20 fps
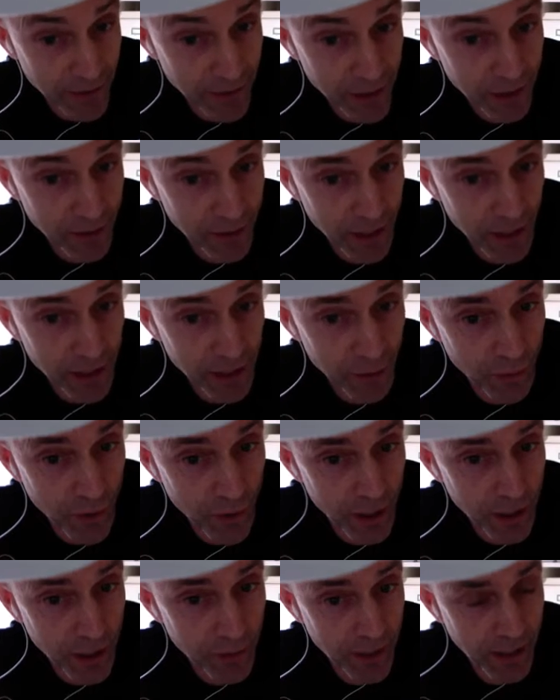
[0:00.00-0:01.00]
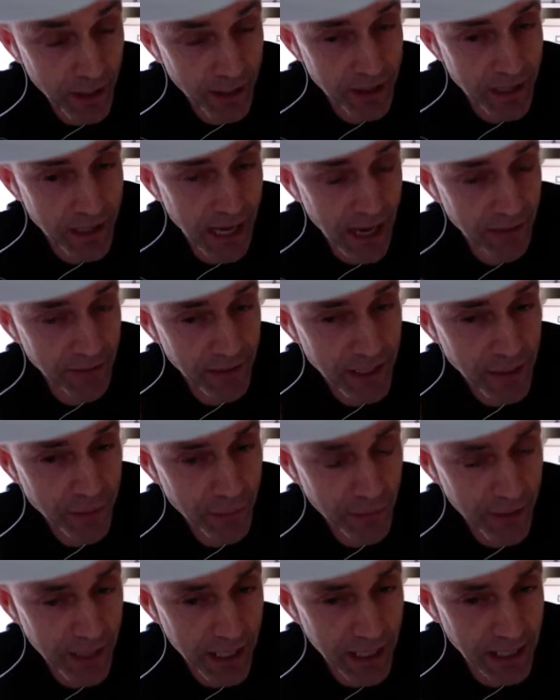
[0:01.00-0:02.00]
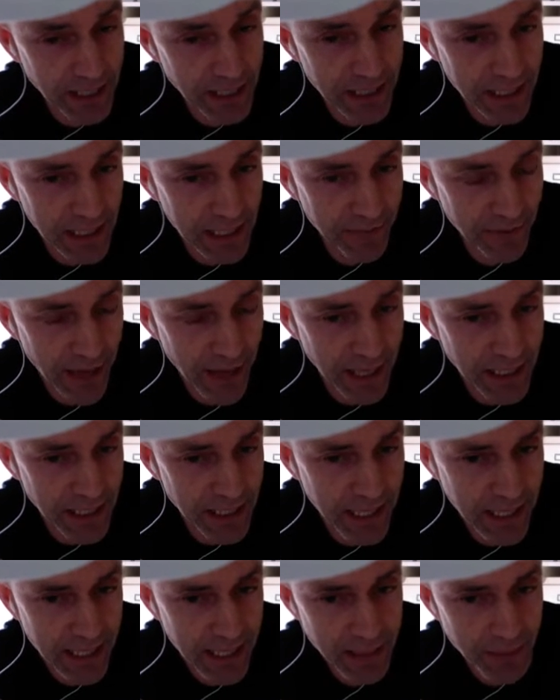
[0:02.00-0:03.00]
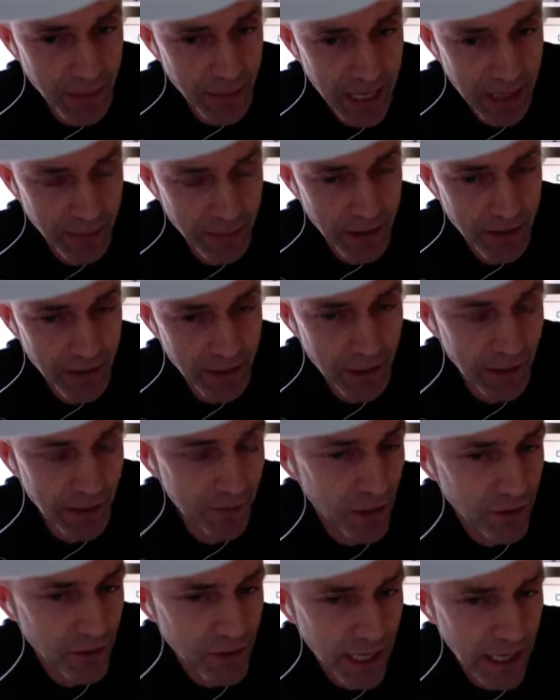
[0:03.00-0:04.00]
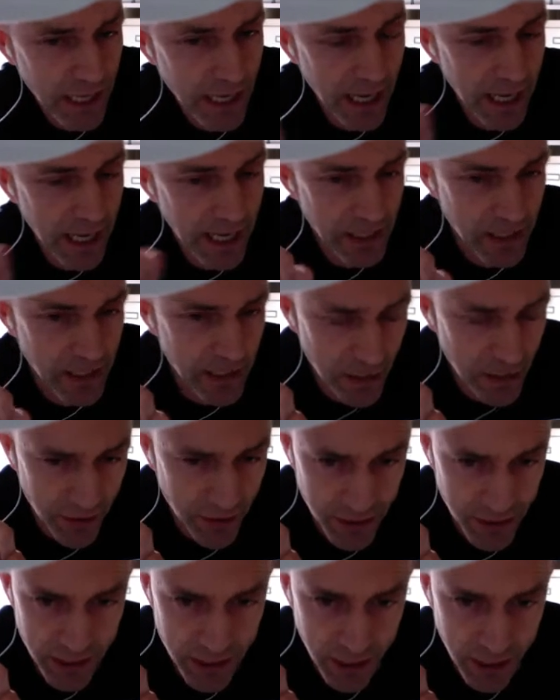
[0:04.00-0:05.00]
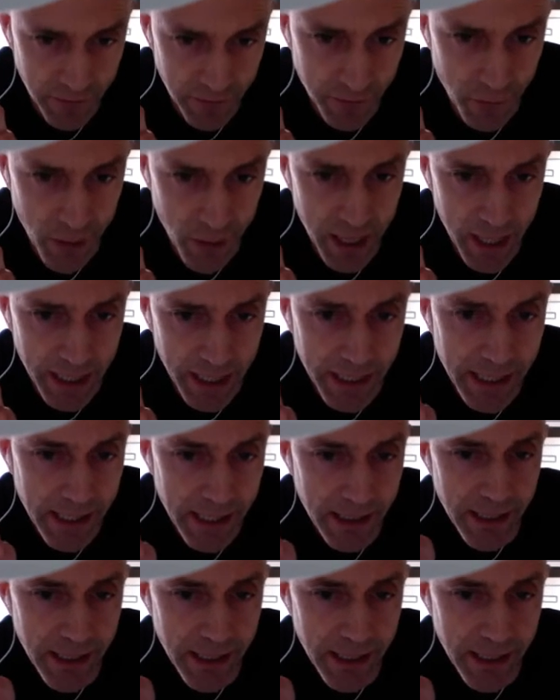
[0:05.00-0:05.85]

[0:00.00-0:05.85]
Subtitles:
to do a lot of work because they have these preconceived ideas, maybe that if you take X, it's going to solve Y.